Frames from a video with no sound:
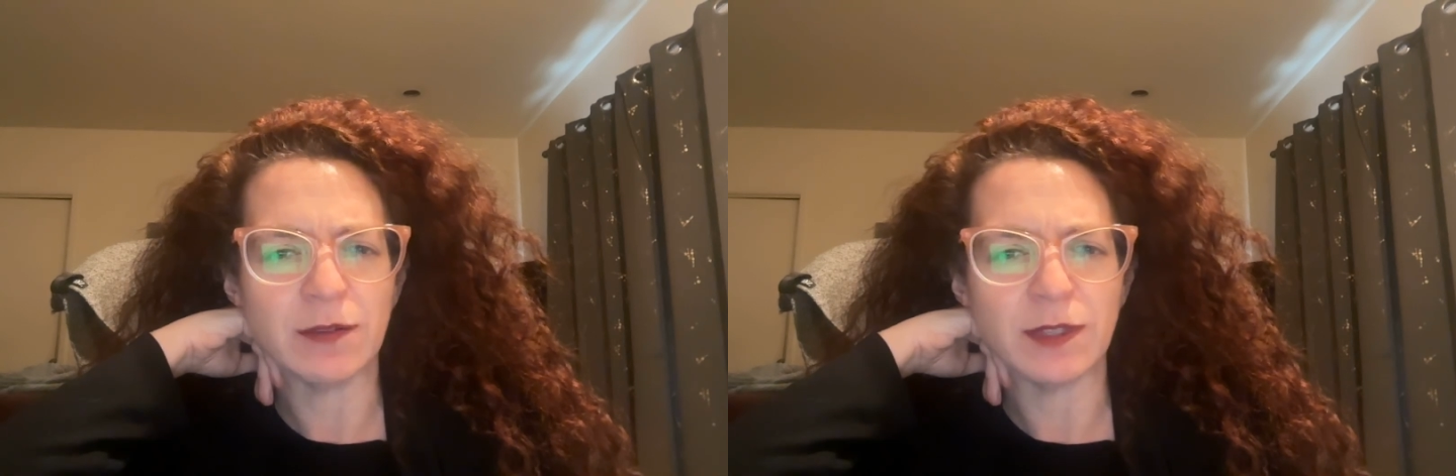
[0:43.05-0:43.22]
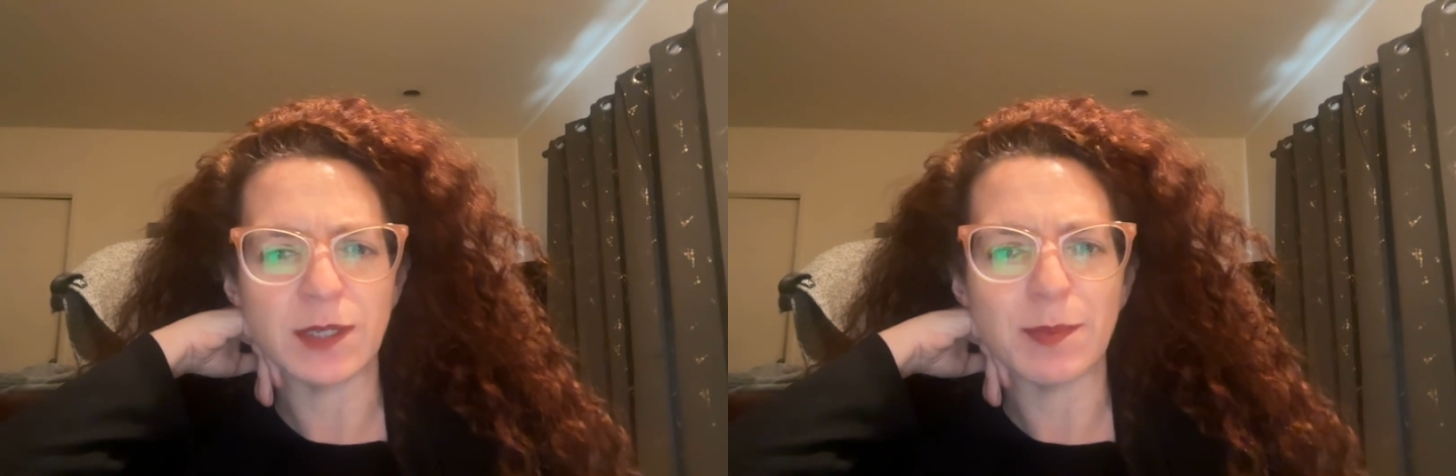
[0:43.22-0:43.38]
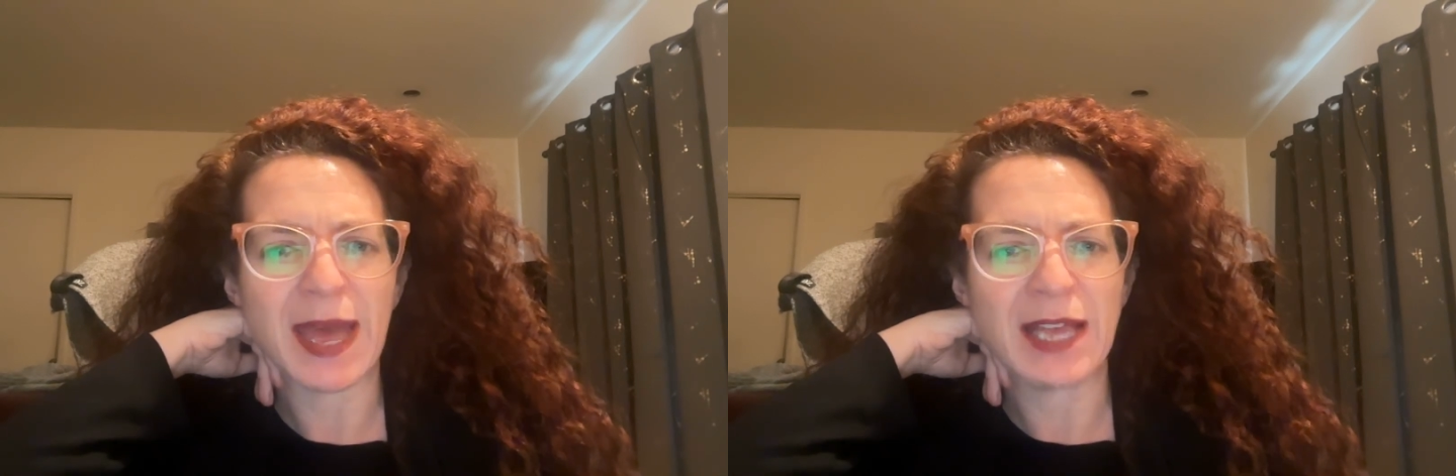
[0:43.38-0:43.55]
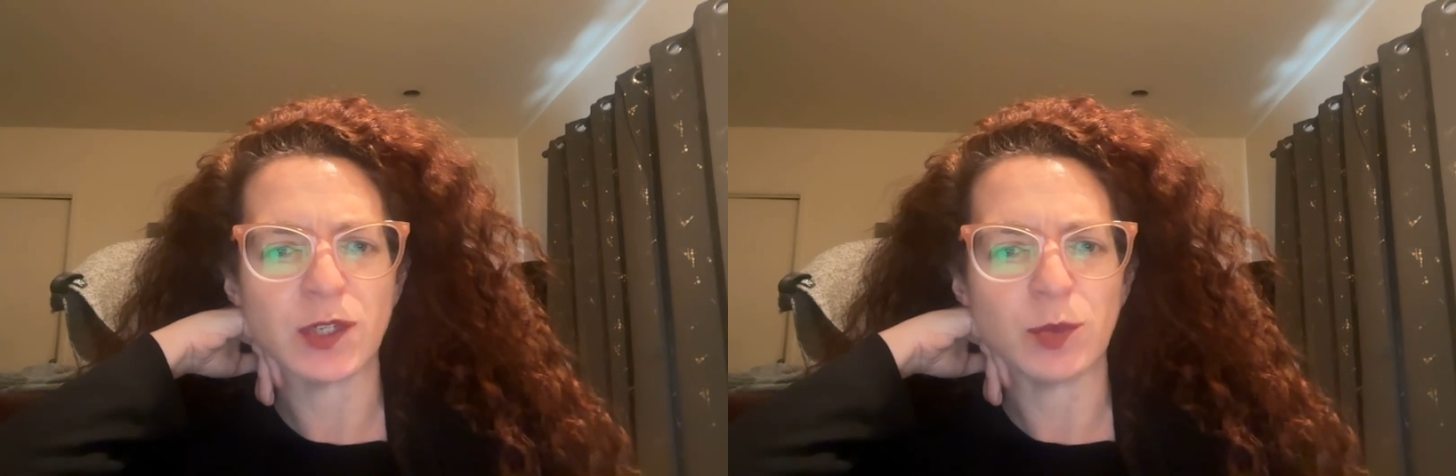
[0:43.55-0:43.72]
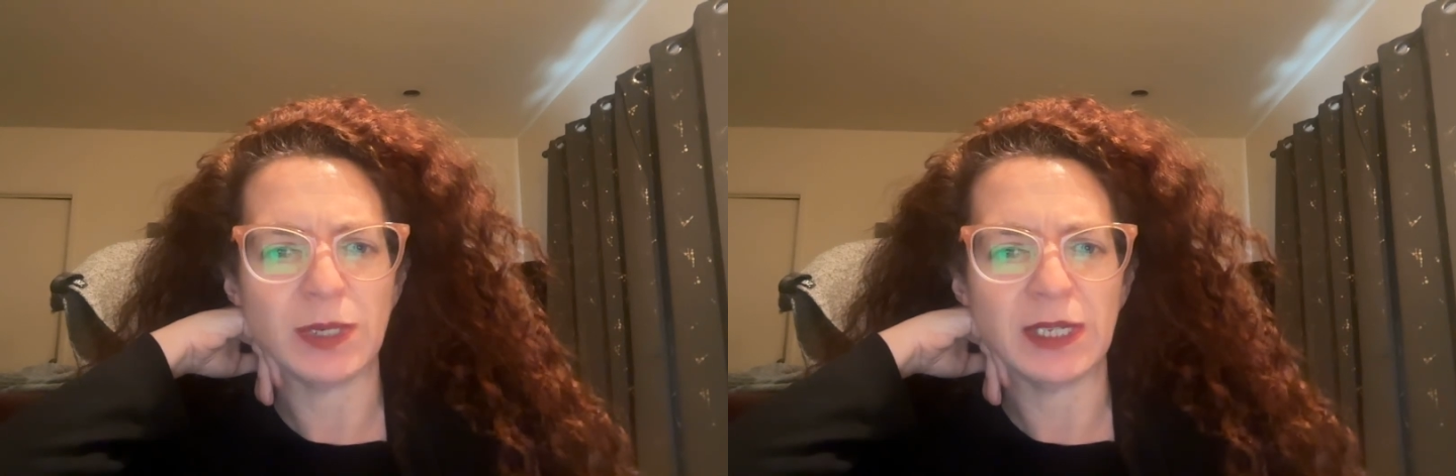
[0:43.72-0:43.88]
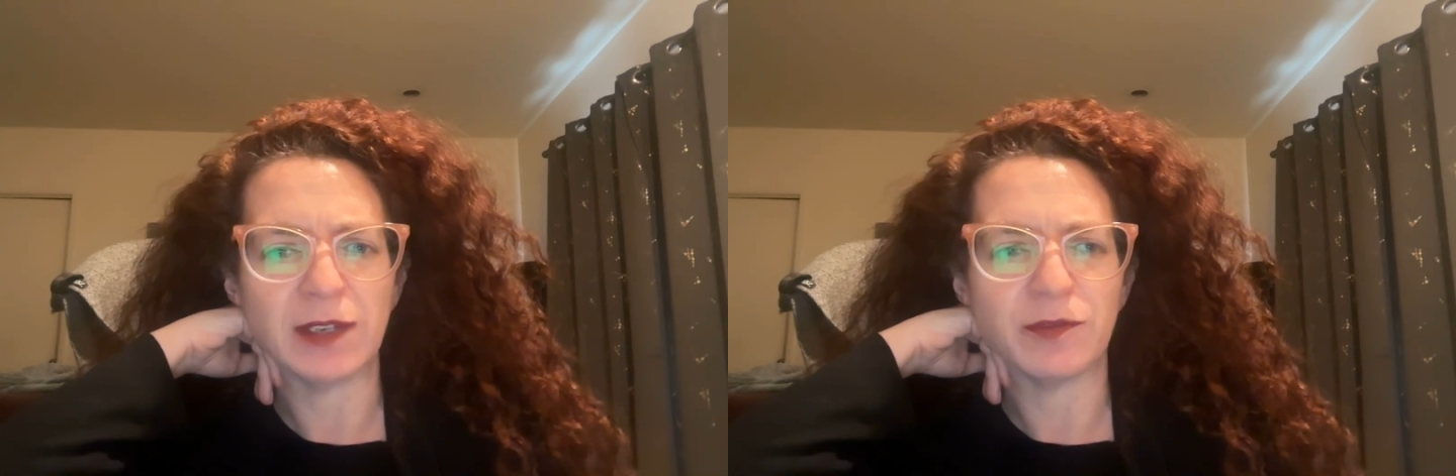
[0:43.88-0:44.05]
This past
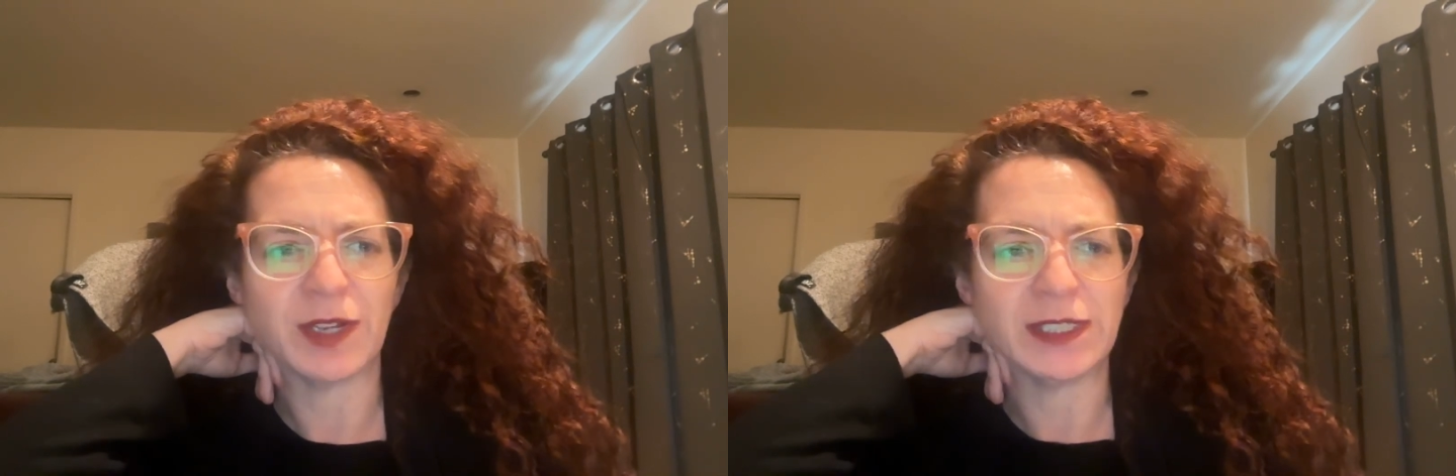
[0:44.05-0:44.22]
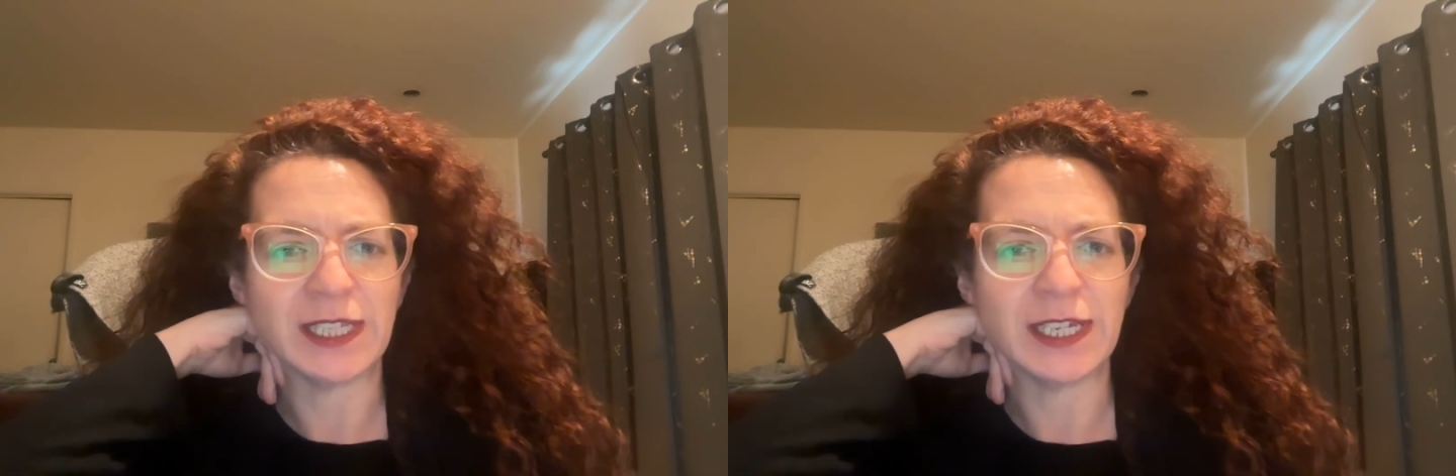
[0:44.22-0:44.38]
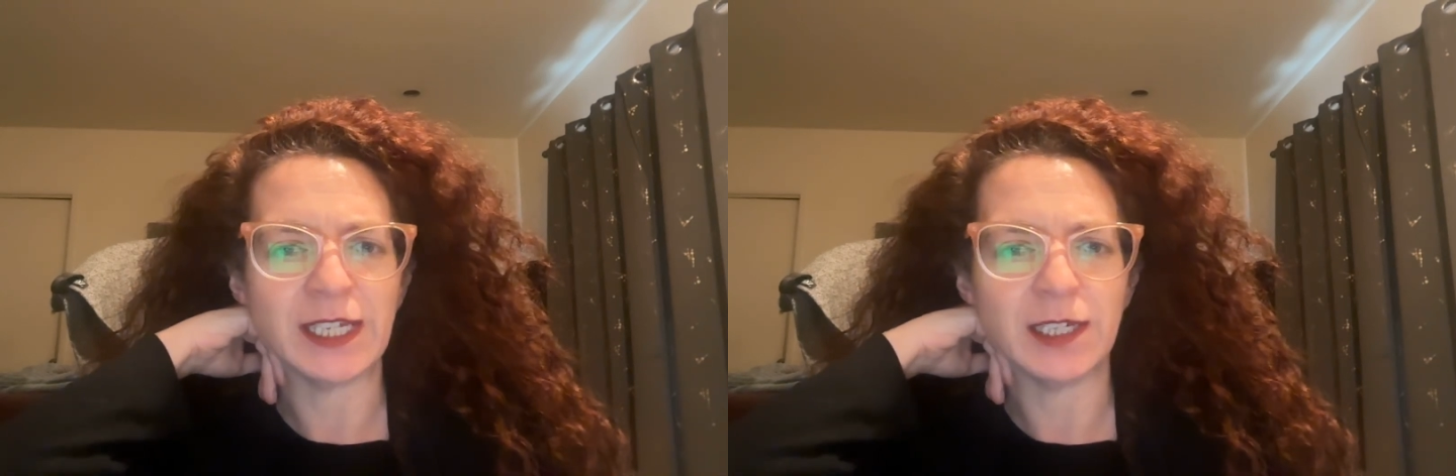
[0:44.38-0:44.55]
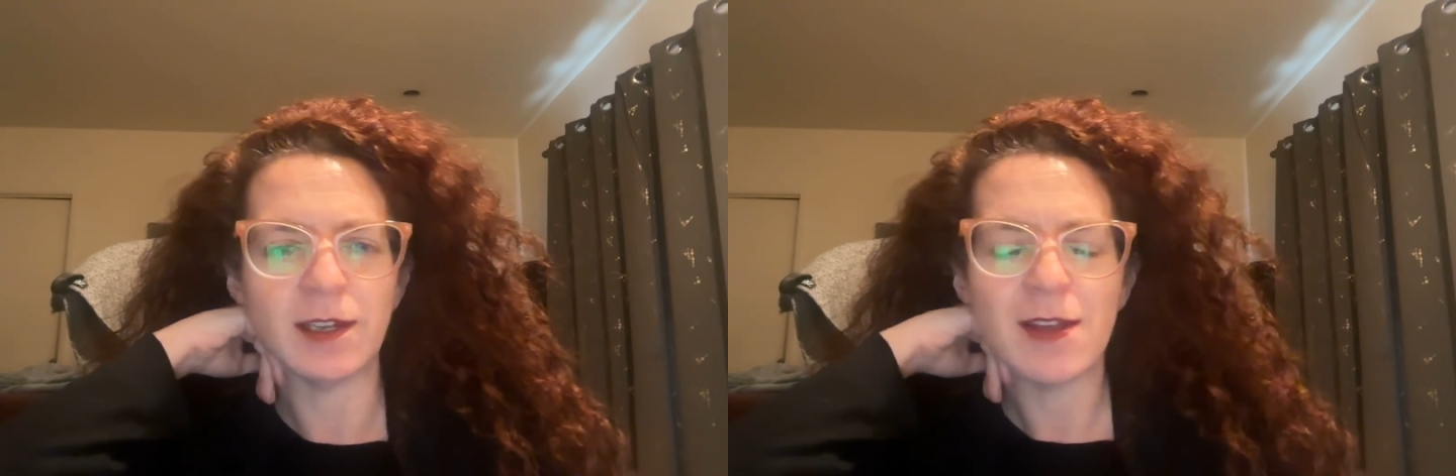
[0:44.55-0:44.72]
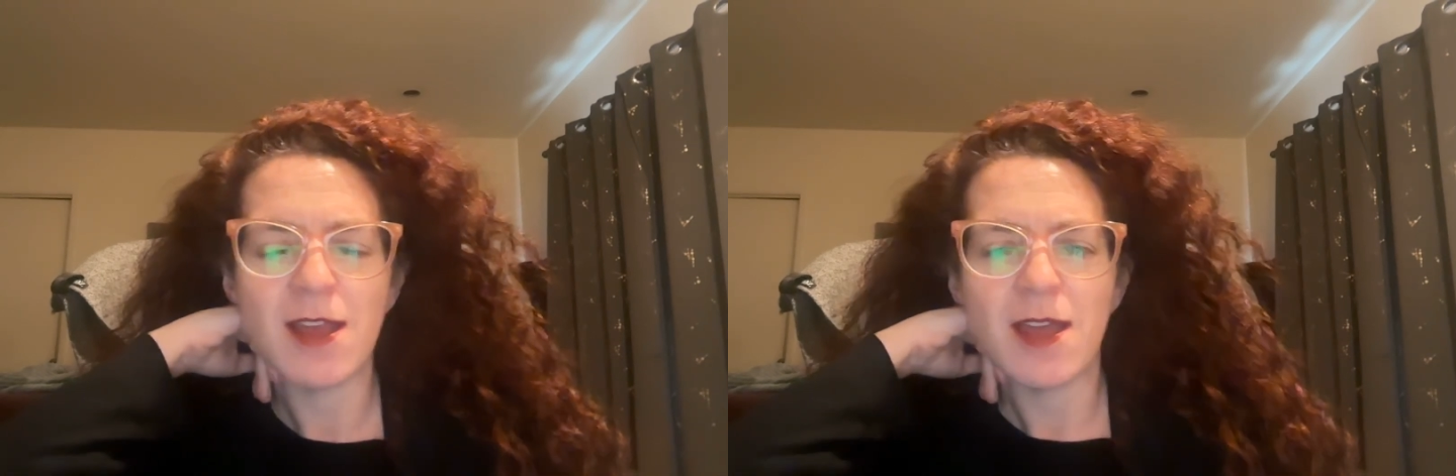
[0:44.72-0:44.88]
week, it felt like